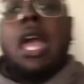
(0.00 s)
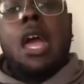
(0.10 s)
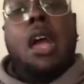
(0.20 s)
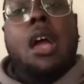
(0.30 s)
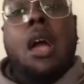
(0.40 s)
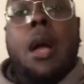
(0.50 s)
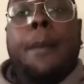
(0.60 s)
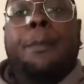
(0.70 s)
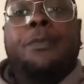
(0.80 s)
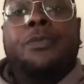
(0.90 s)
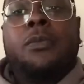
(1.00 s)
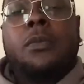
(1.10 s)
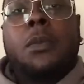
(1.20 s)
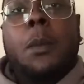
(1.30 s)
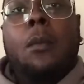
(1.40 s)

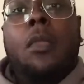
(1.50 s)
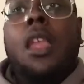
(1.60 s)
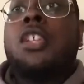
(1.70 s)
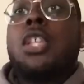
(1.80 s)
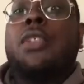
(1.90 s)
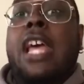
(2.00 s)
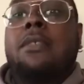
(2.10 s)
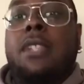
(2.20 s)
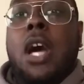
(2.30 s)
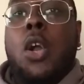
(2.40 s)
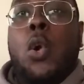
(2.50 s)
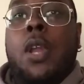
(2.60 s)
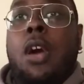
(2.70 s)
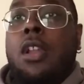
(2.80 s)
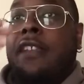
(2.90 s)
So that's what's all
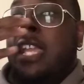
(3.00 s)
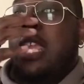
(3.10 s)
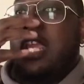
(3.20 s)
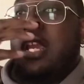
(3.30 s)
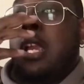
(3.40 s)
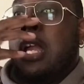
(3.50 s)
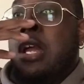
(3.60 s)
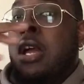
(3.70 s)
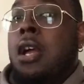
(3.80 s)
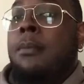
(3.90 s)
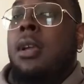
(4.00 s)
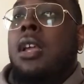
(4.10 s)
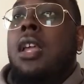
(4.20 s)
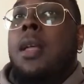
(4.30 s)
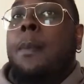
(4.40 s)
going on over here.
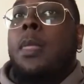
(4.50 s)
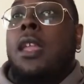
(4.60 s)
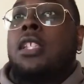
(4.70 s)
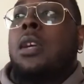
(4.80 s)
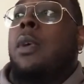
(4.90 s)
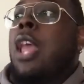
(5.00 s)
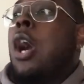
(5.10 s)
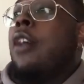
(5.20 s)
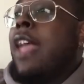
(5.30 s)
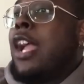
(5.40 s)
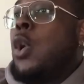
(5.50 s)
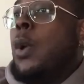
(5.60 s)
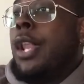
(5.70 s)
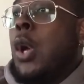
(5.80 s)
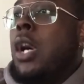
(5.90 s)
So with all that
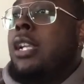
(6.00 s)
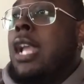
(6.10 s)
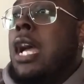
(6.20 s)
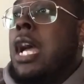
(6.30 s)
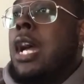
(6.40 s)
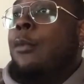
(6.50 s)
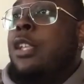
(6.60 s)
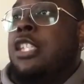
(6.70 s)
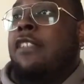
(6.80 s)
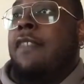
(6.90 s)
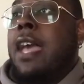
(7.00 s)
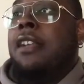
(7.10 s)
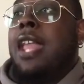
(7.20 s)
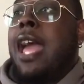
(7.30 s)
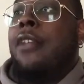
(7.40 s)
going on, we just
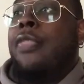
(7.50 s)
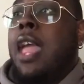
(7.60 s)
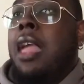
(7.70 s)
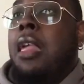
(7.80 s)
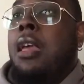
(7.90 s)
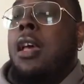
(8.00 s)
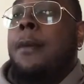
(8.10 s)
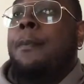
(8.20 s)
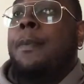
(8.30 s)
found out that